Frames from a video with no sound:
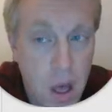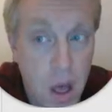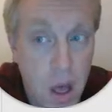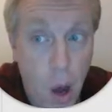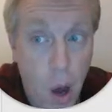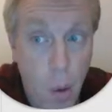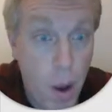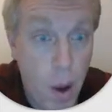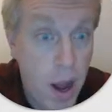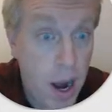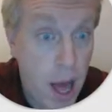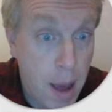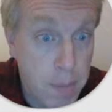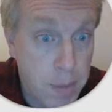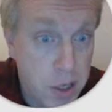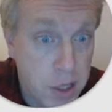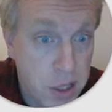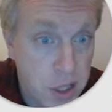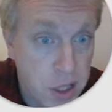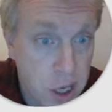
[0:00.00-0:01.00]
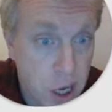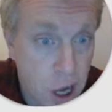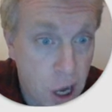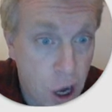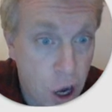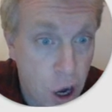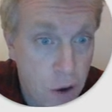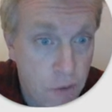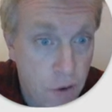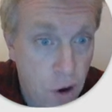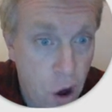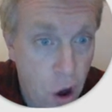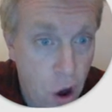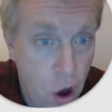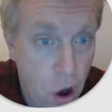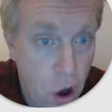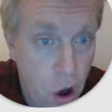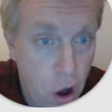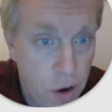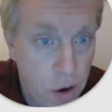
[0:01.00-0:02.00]
Well, I must start over
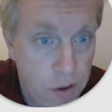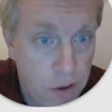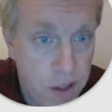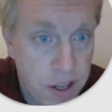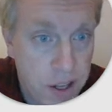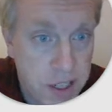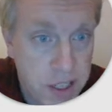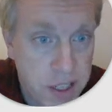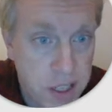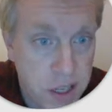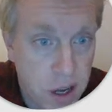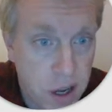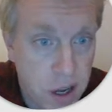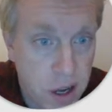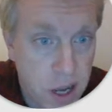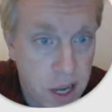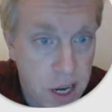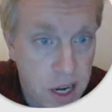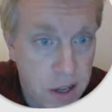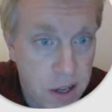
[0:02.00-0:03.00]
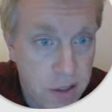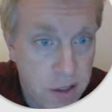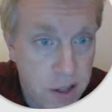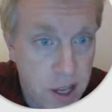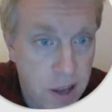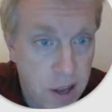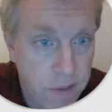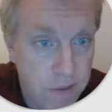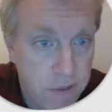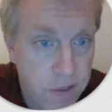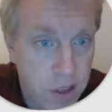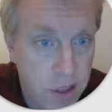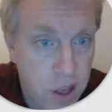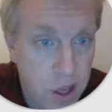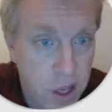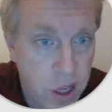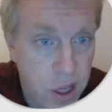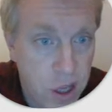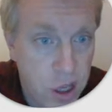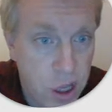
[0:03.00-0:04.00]
on this side. If the
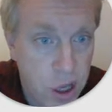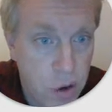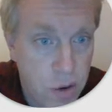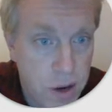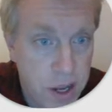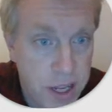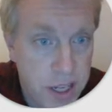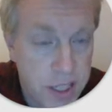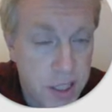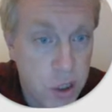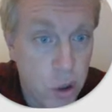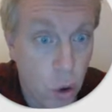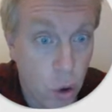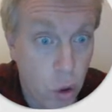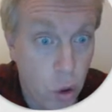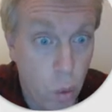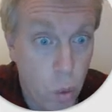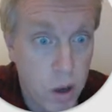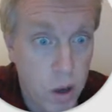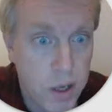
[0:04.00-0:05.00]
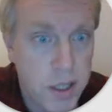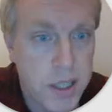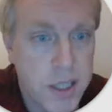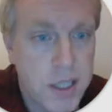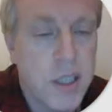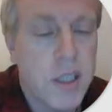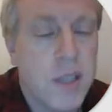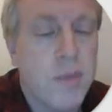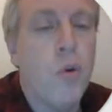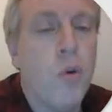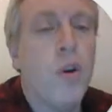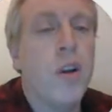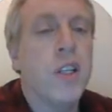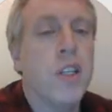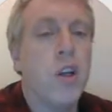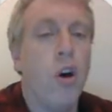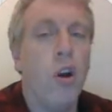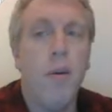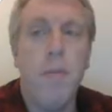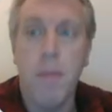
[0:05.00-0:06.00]
units, or the ones, the smallest
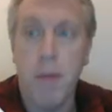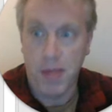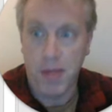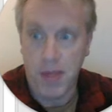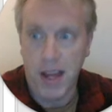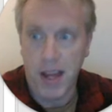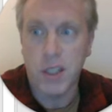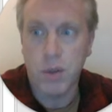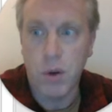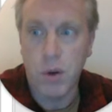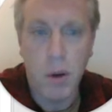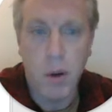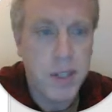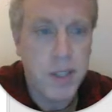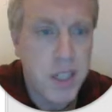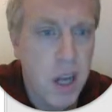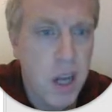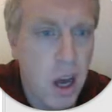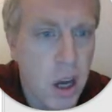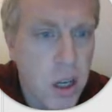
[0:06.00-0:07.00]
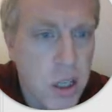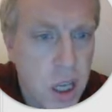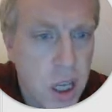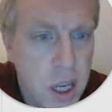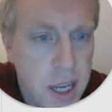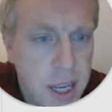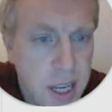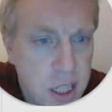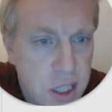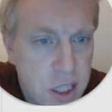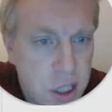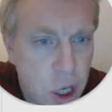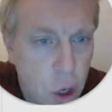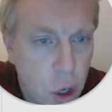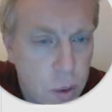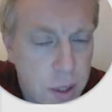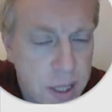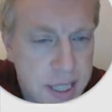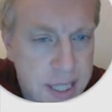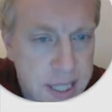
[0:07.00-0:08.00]
column, that's where we start. So
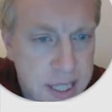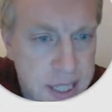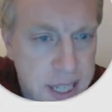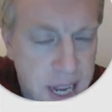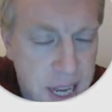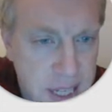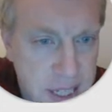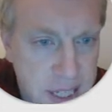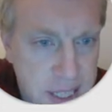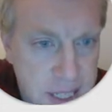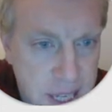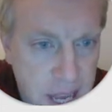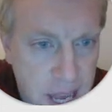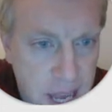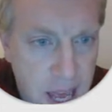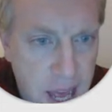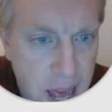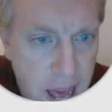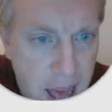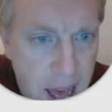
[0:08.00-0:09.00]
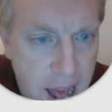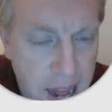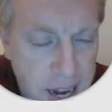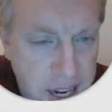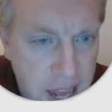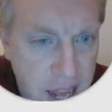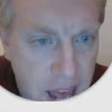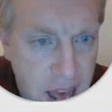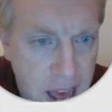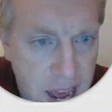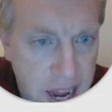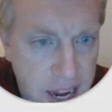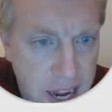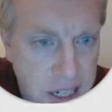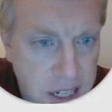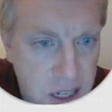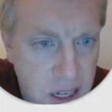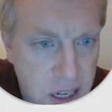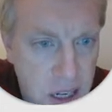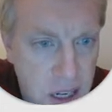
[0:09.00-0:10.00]
6 add
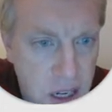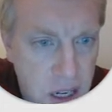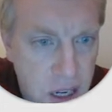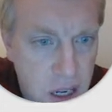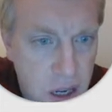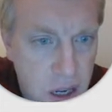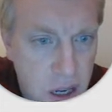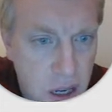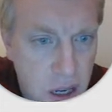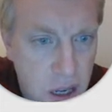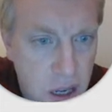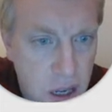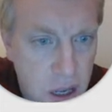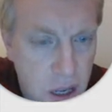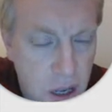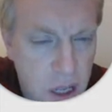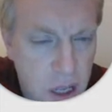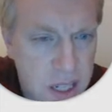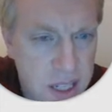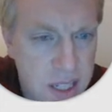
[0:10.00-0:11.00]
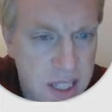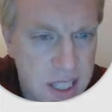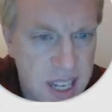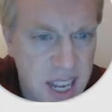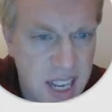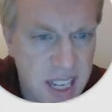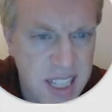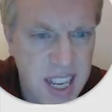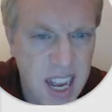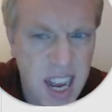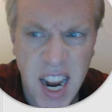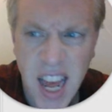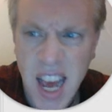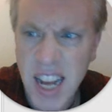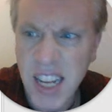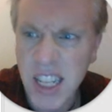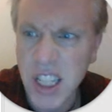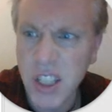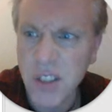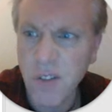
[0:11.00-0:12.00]
8. 6 add
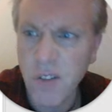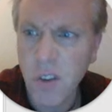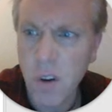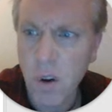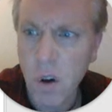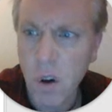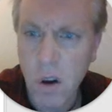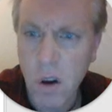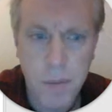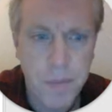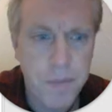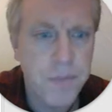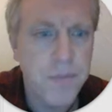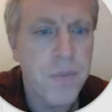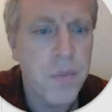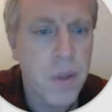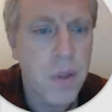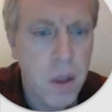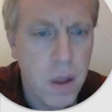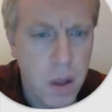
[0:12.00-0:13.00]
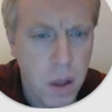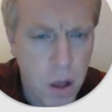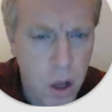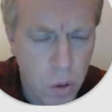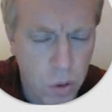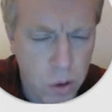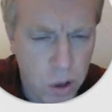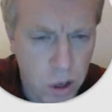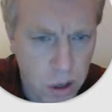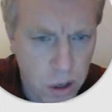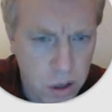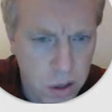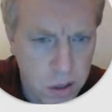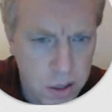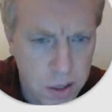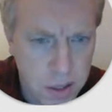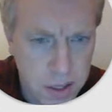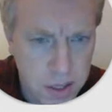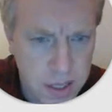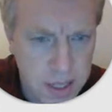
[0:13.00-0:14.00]
8 is 4. Hold on.
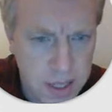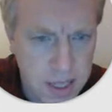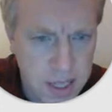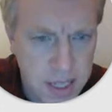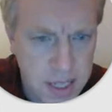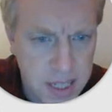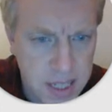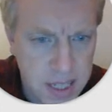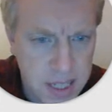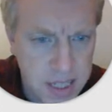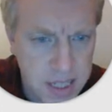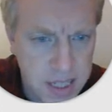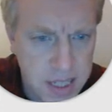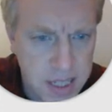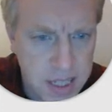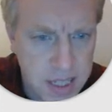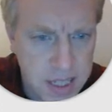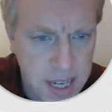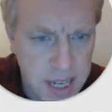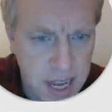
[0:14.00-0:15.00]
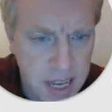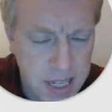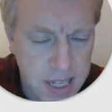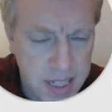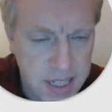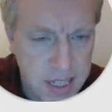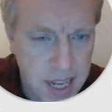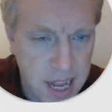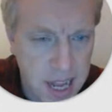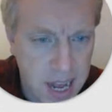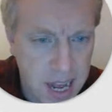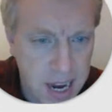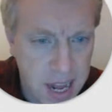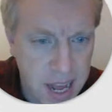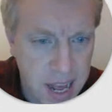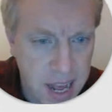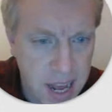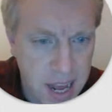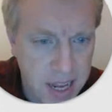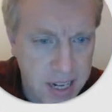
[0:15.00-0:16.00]
6 add
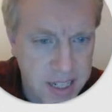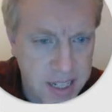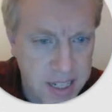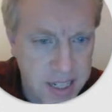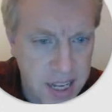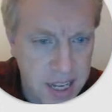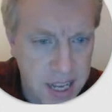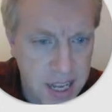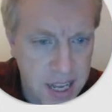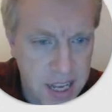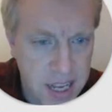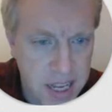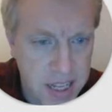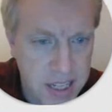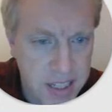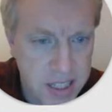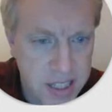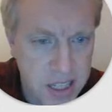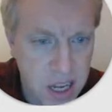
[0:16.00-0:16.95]
8 is